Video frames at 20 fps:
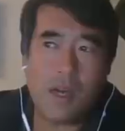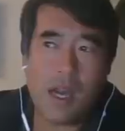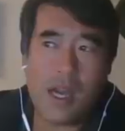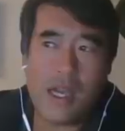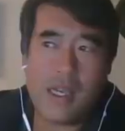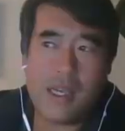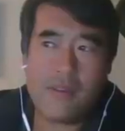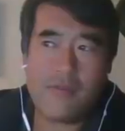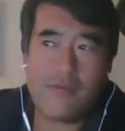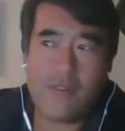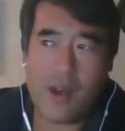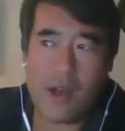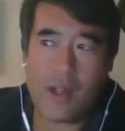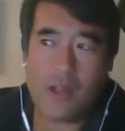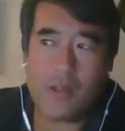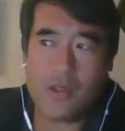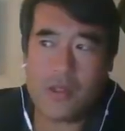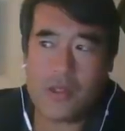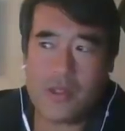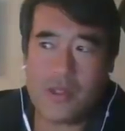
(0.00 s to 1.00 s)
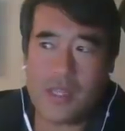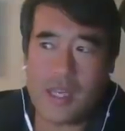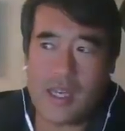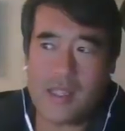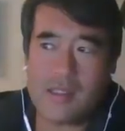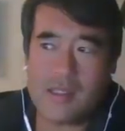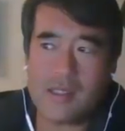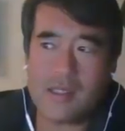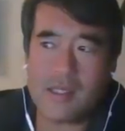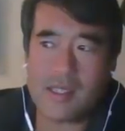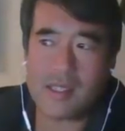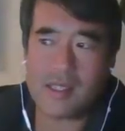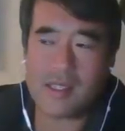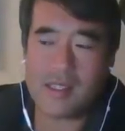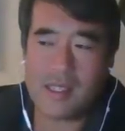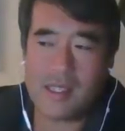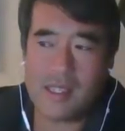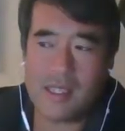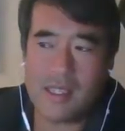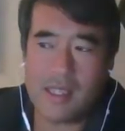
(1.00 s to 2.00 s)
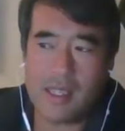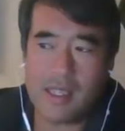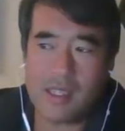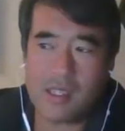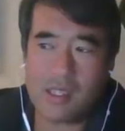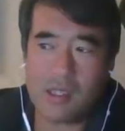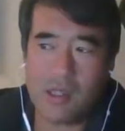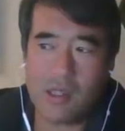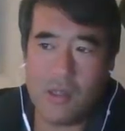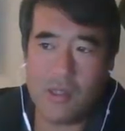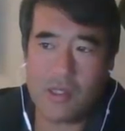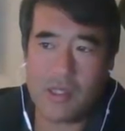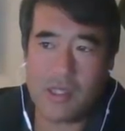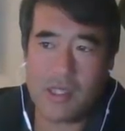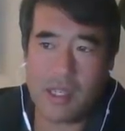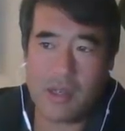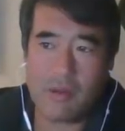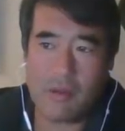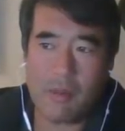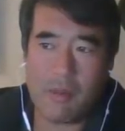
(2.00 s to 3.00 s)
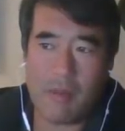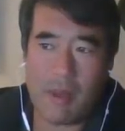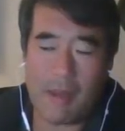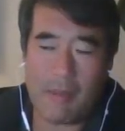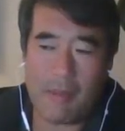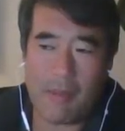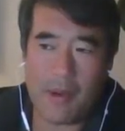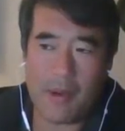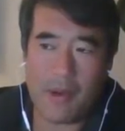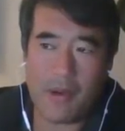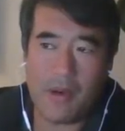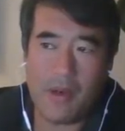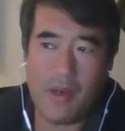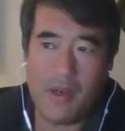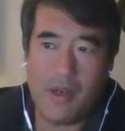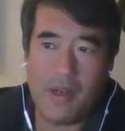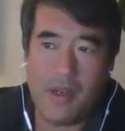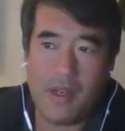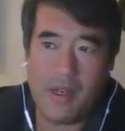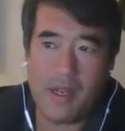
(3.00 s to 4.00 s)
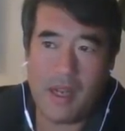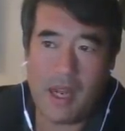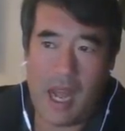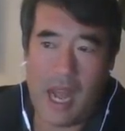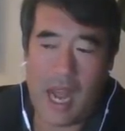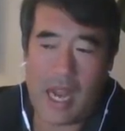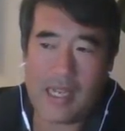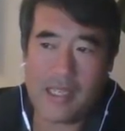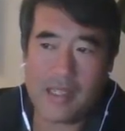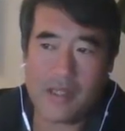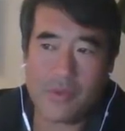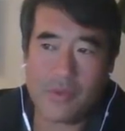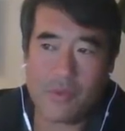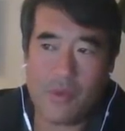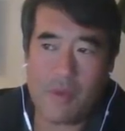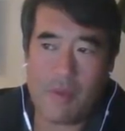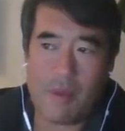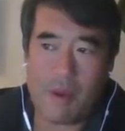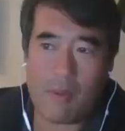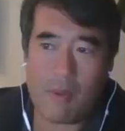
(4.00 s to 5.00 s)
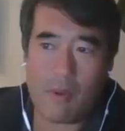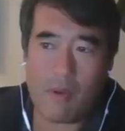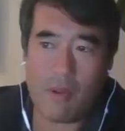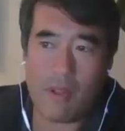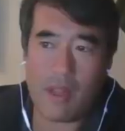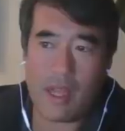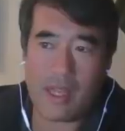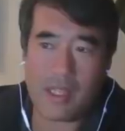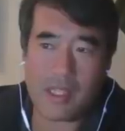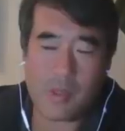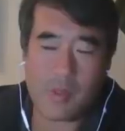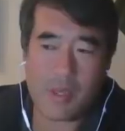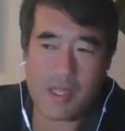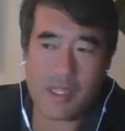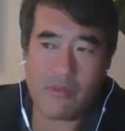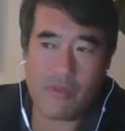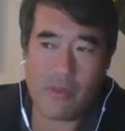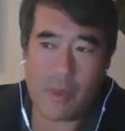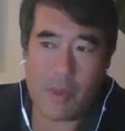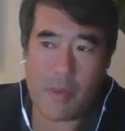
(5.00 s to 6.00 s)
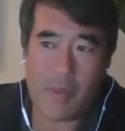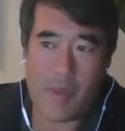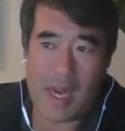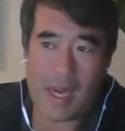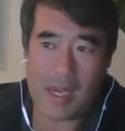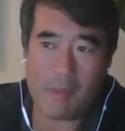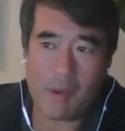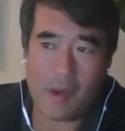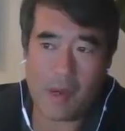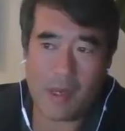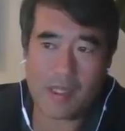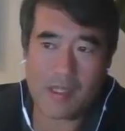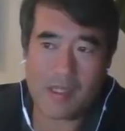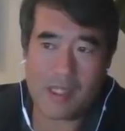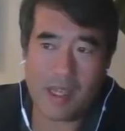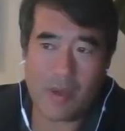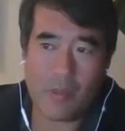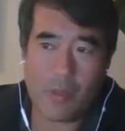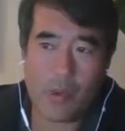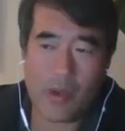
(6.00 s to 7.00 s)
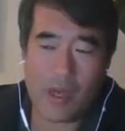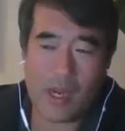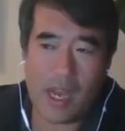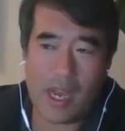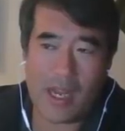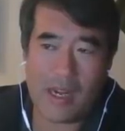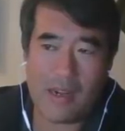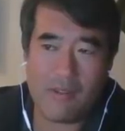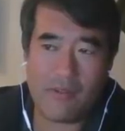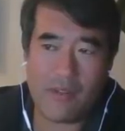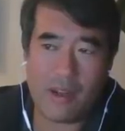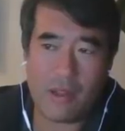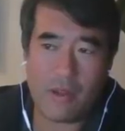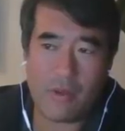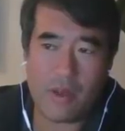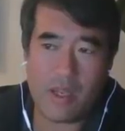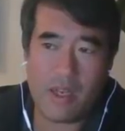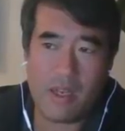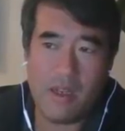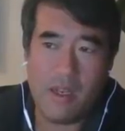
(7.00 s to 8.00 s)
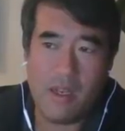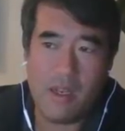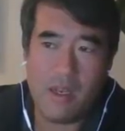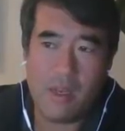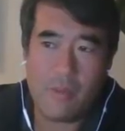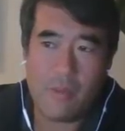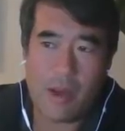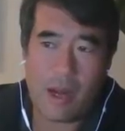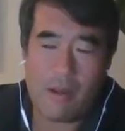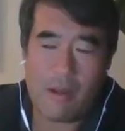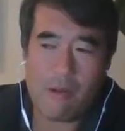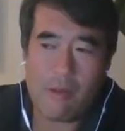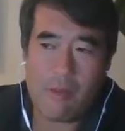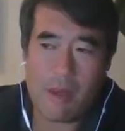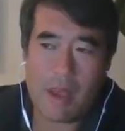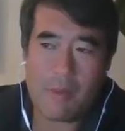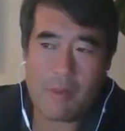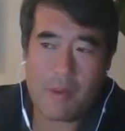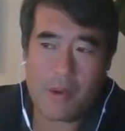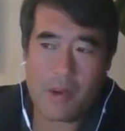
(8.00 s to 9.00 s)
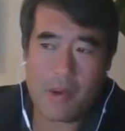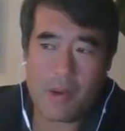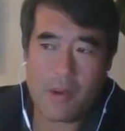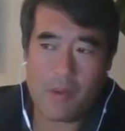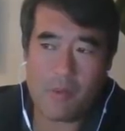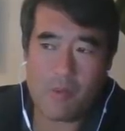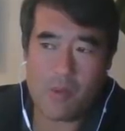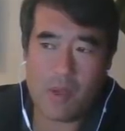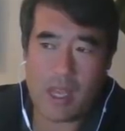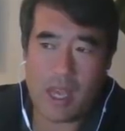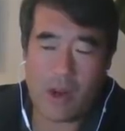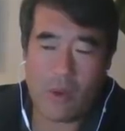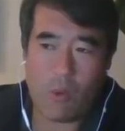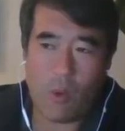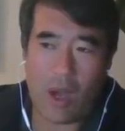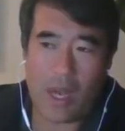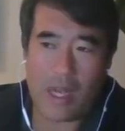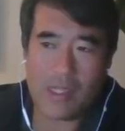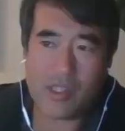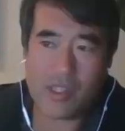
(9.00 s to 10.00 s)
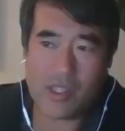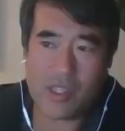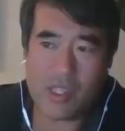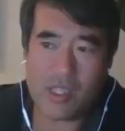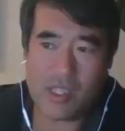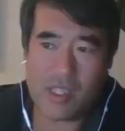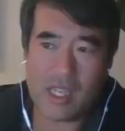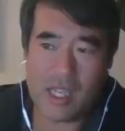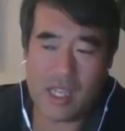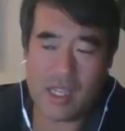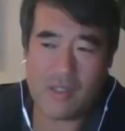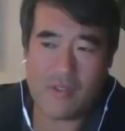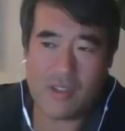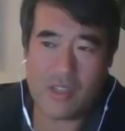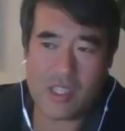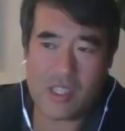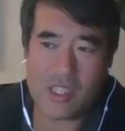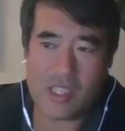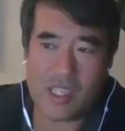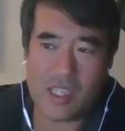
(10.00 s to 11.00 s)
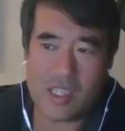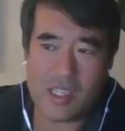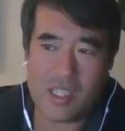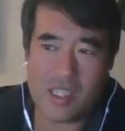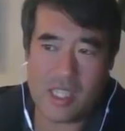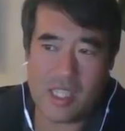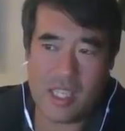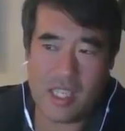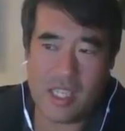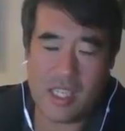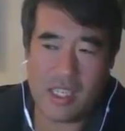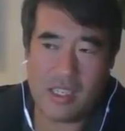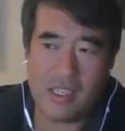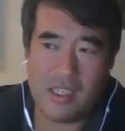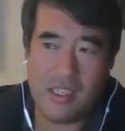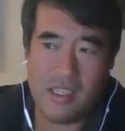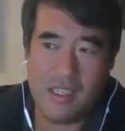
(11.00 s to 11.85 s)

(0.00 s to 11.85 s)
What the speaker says: I didn't follow 2016 as closely to remember. I just remember, like, especially from a betting market standpoint, I didn't follow it. But I remember kind of watching the television and seeing